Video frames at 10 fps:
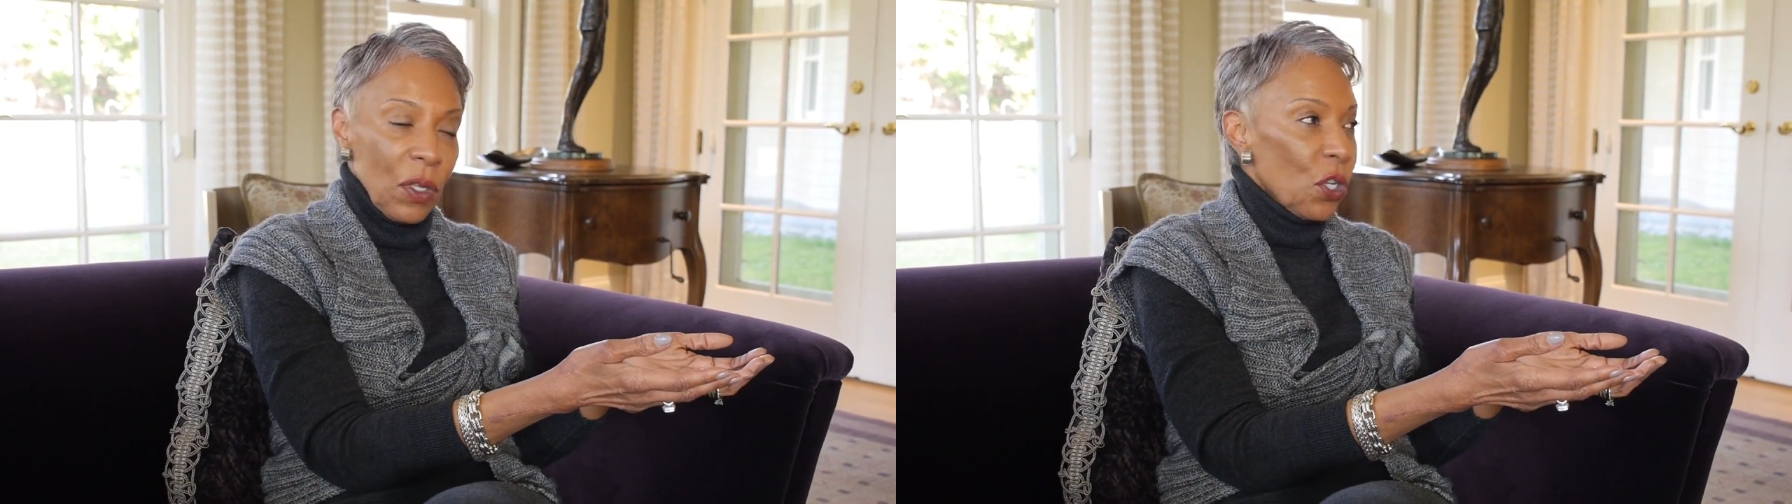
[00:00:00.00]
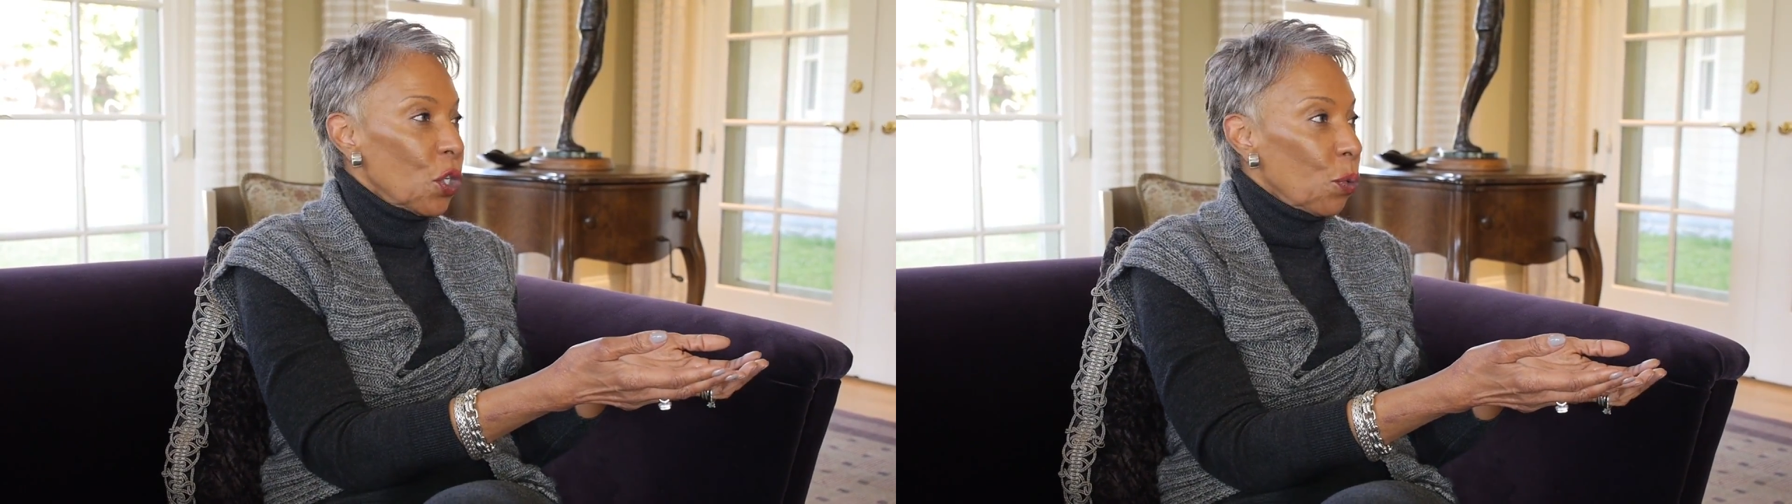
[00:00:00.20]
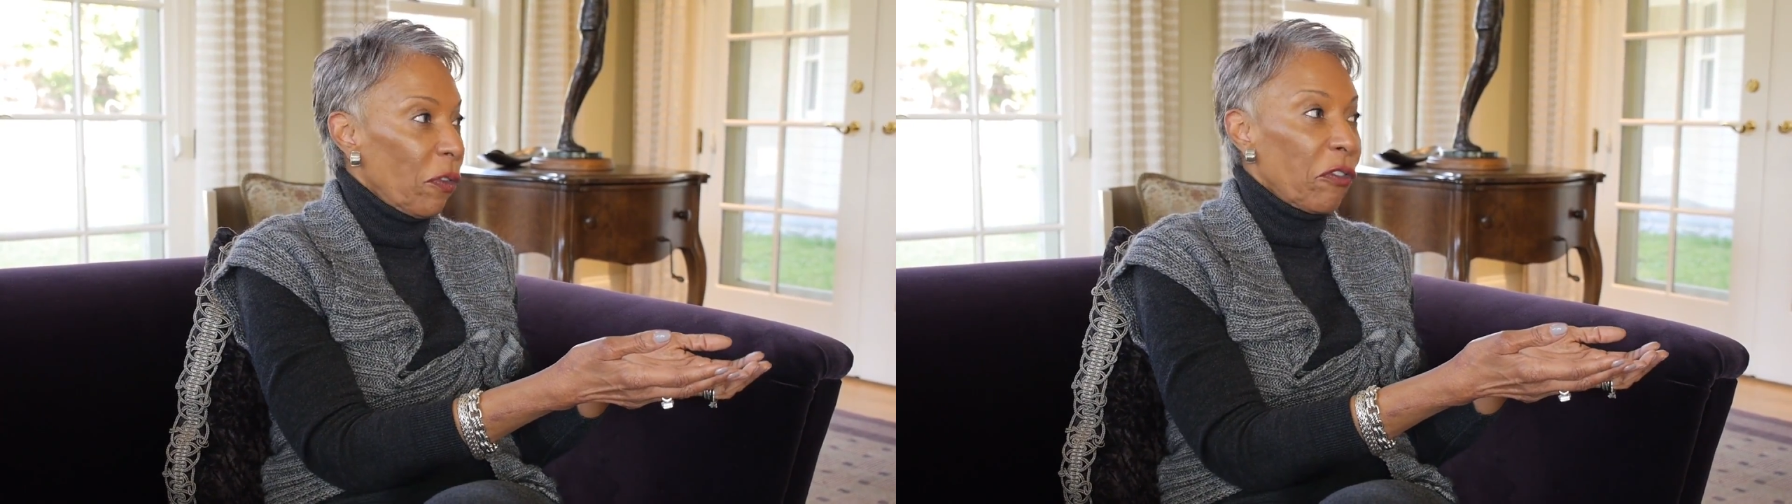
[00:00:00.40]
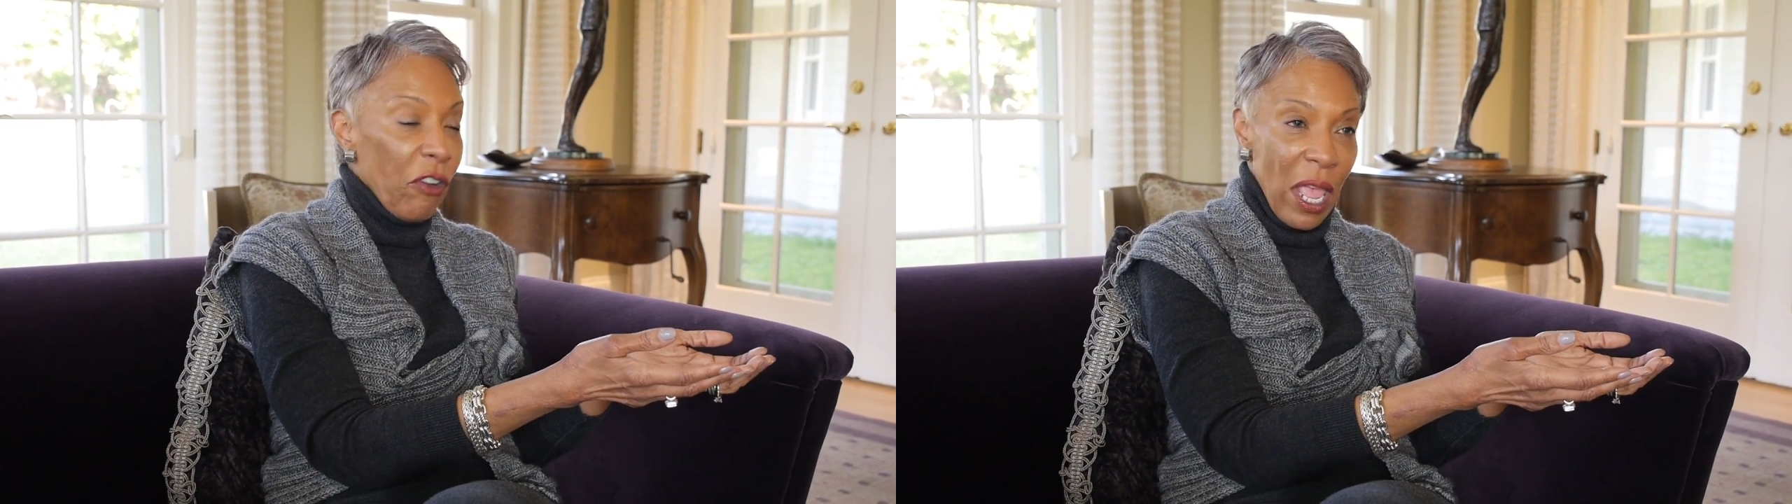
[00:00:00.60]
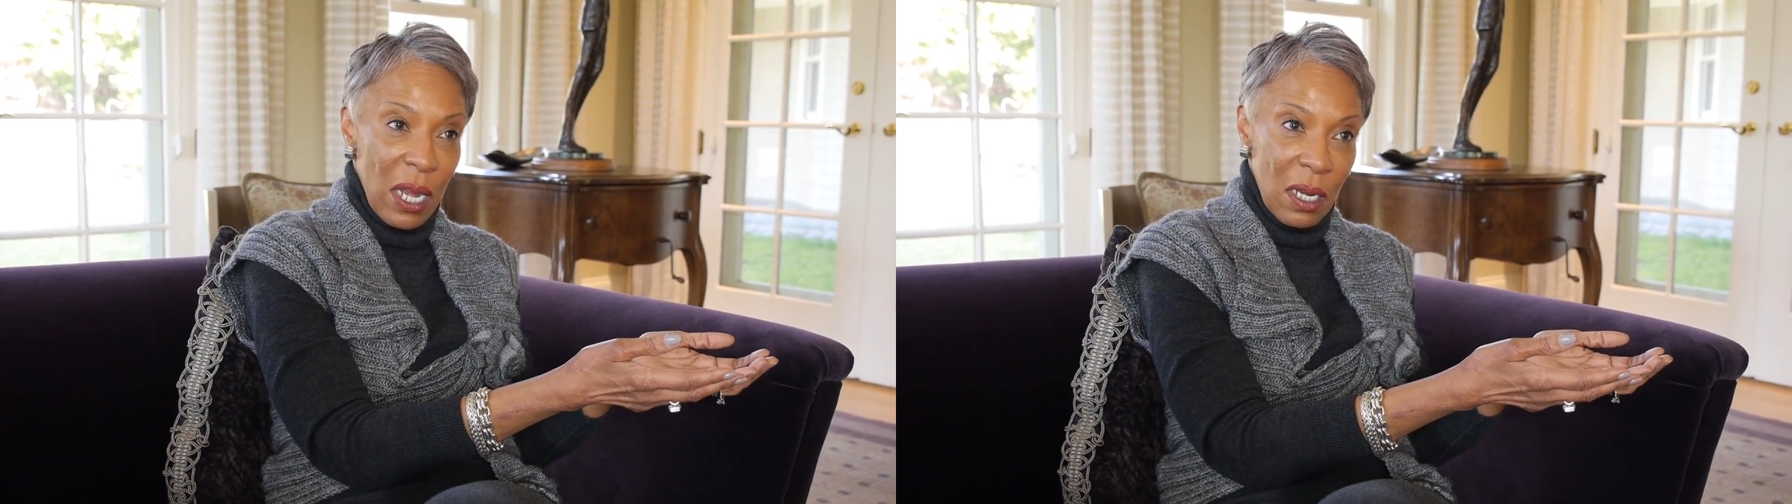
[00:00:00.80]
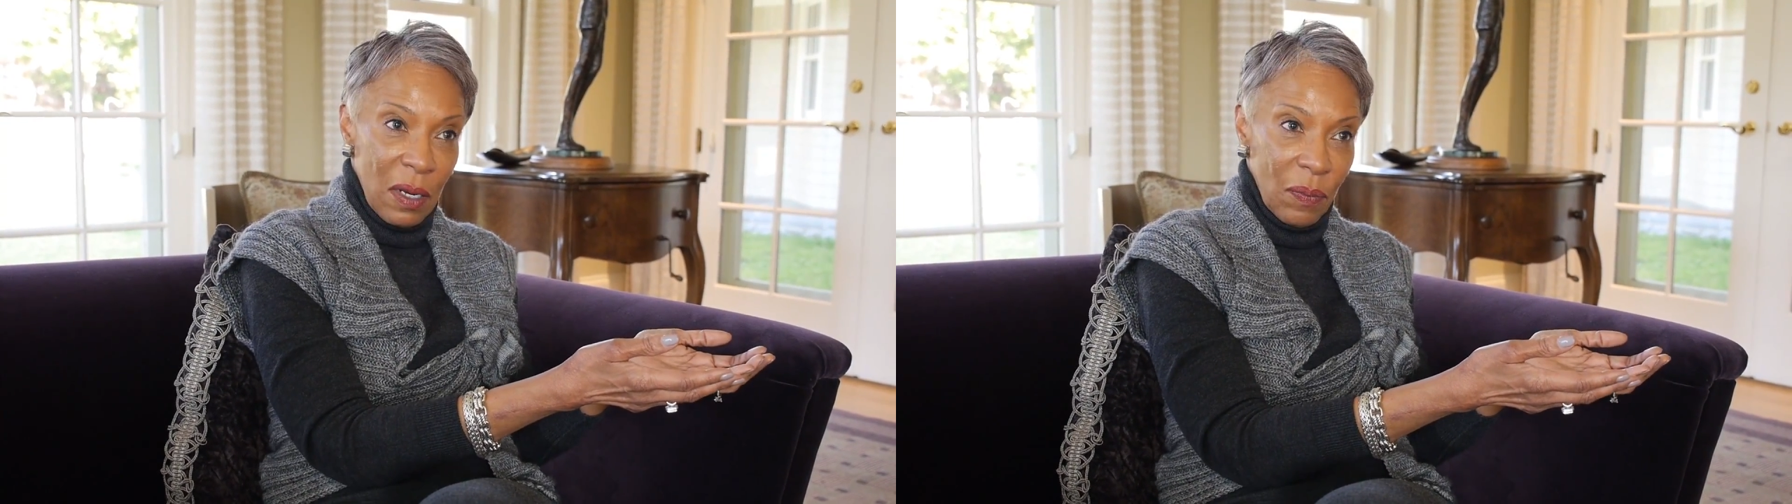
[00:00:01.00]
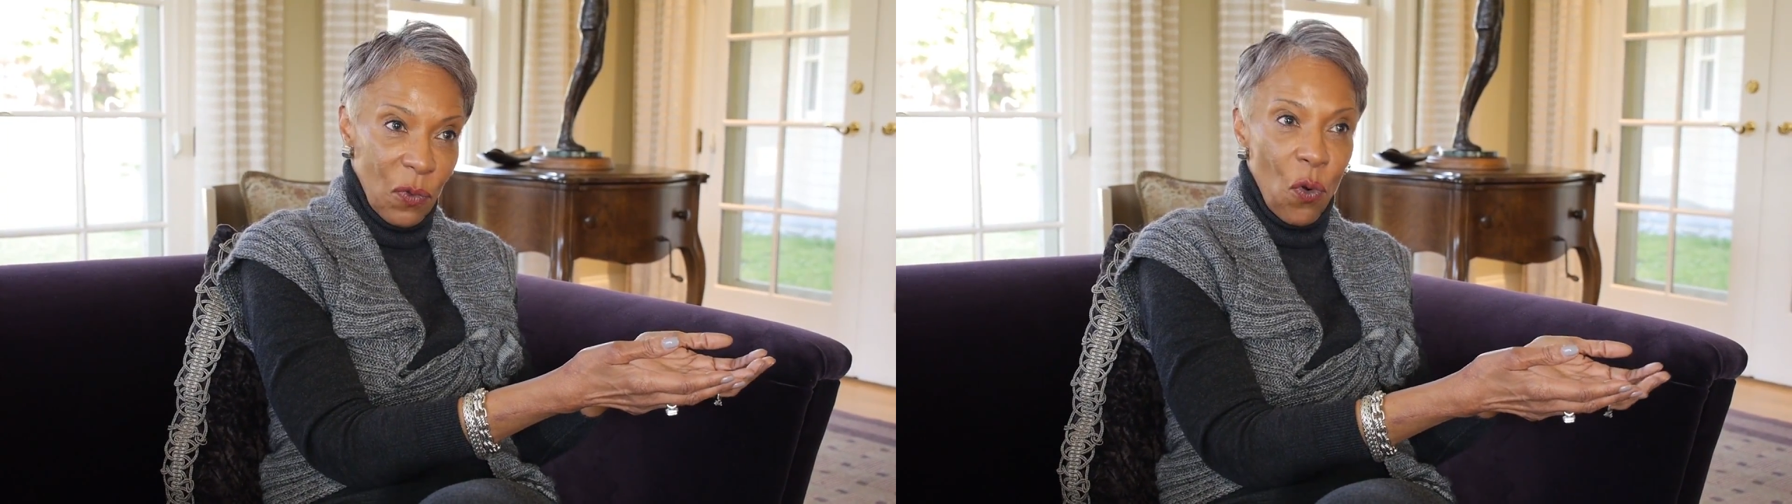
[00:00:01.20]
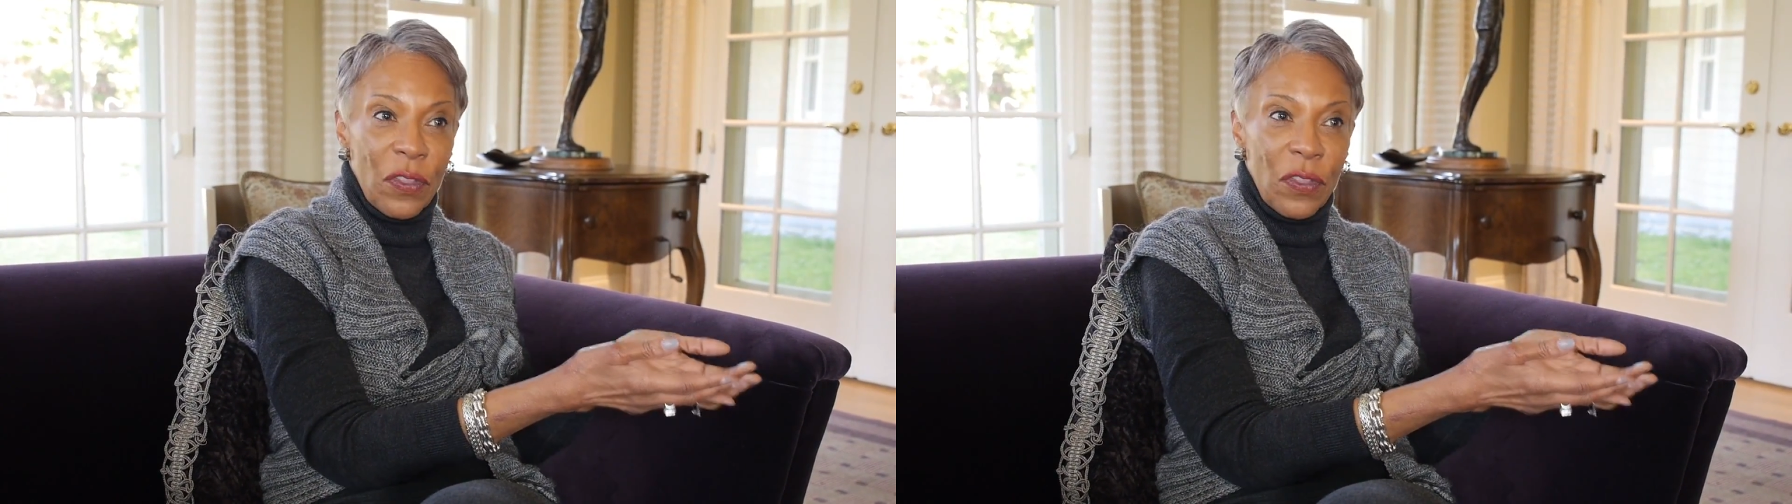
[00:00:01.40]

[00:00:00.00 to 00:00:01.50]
to a friend, or